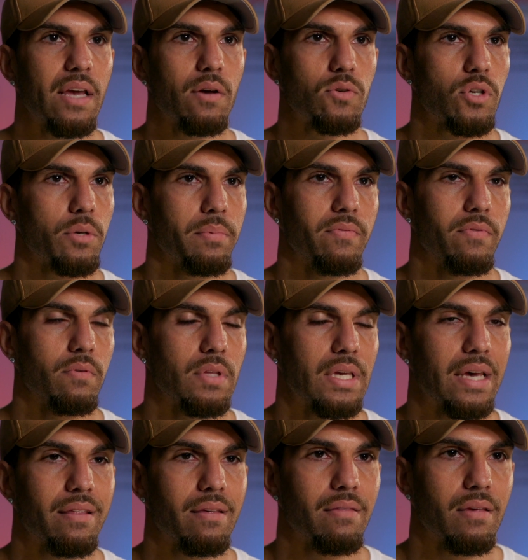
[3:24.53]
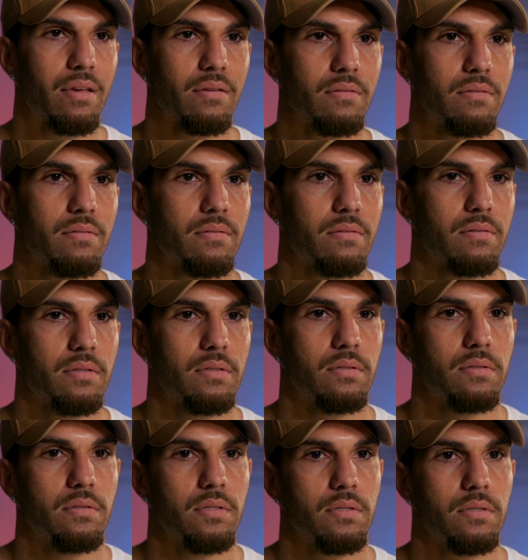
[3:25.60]
on top of all the other things,
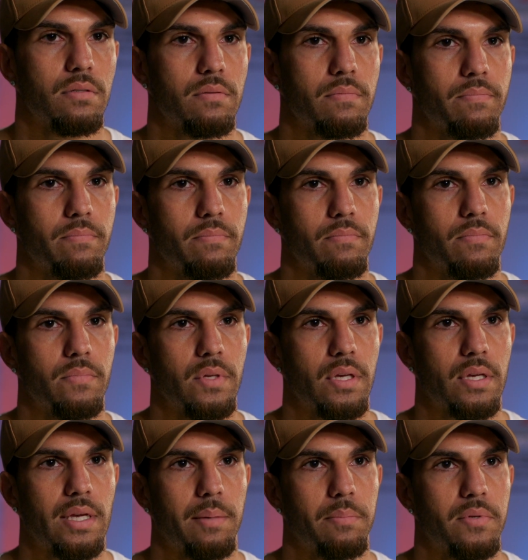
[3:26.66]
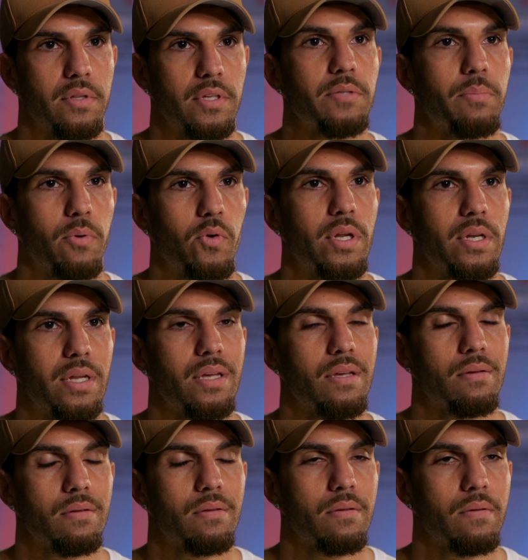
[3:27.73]
it's just, come to this point now.